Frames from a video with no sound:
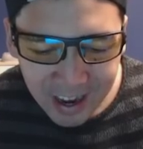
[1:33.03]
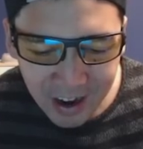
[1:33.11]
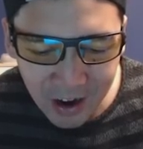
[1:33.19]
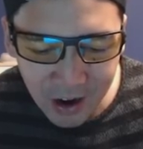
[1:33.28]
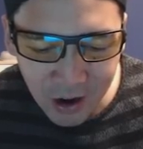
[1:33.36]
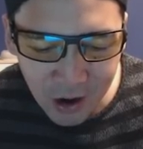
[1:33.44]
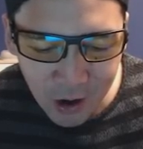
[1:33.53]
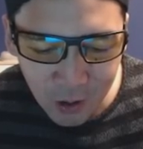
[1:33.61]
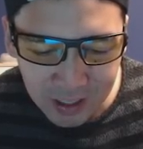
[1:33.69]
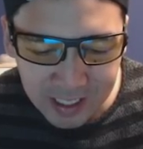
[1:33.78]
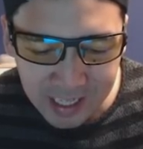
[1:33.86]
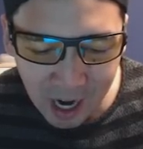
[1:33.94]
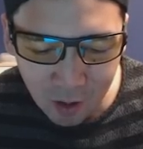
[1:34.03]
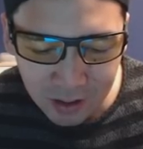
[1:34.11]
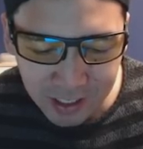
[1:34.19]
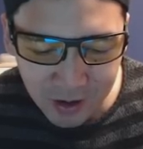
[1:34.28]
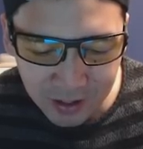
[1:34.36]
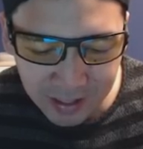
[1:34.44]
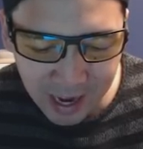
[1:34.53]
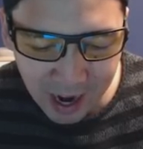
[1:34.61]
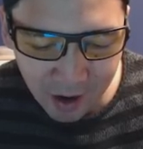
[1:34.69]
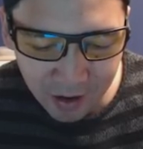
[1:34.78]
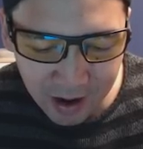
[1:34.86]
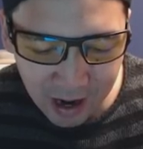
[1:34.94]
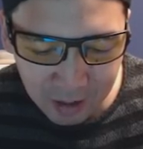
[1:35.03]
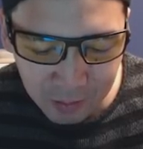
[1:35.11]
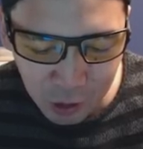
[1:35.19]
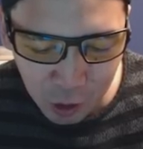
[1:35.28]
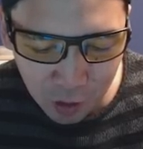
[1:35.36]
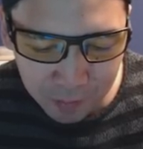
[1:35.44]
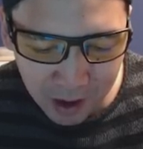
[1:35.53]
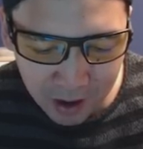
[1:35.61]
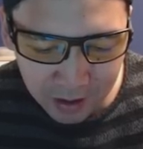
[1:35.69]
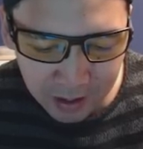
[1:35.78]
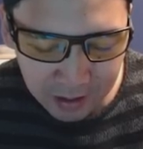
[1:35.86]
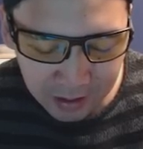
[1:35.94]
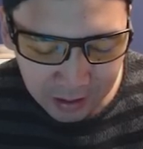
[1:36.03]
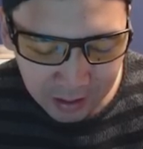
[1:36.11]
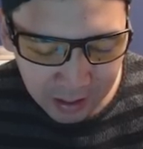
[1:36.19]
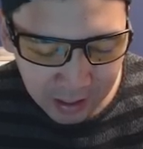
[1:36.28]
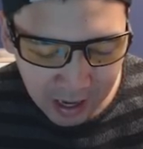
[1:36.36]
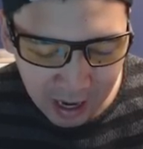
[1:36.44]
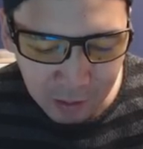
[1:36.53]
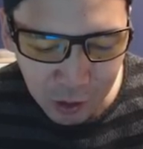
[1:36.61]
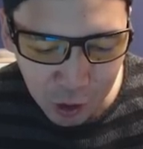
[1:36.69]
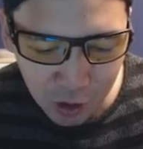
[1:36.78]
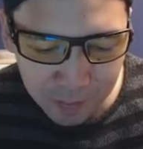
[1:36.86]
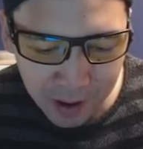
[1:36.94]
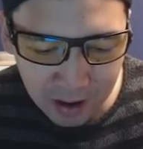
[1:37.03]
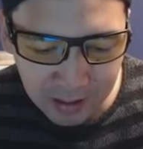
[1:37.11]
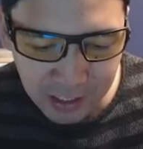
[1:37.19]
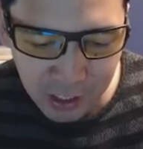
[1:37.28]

oh, his tower is going down. I'm sure about it. I'm sure about it's